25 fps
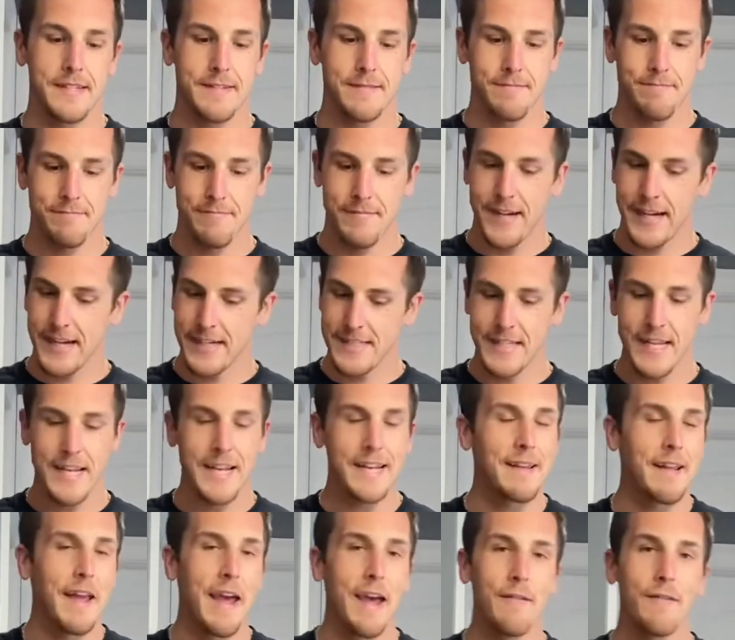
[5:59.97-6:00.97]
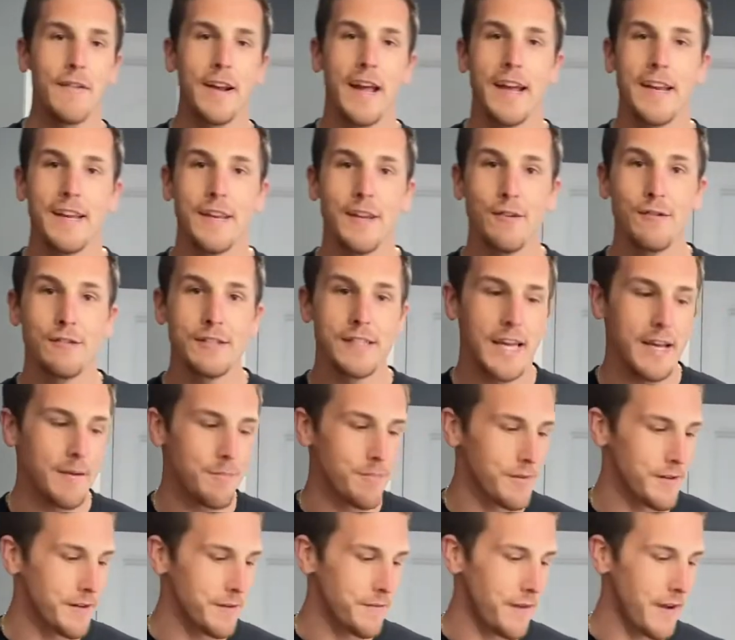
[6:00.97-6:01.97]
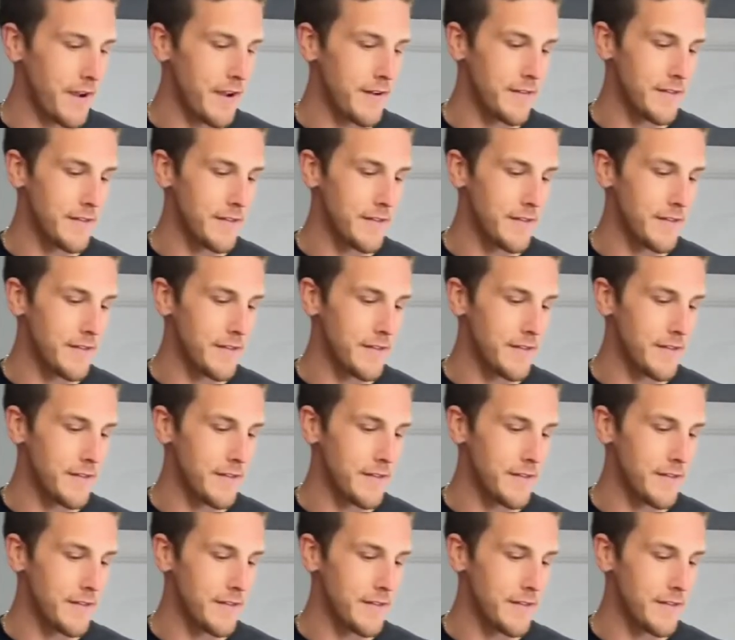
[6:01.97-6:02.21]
Like I said, I haven't had to use that, but if I have a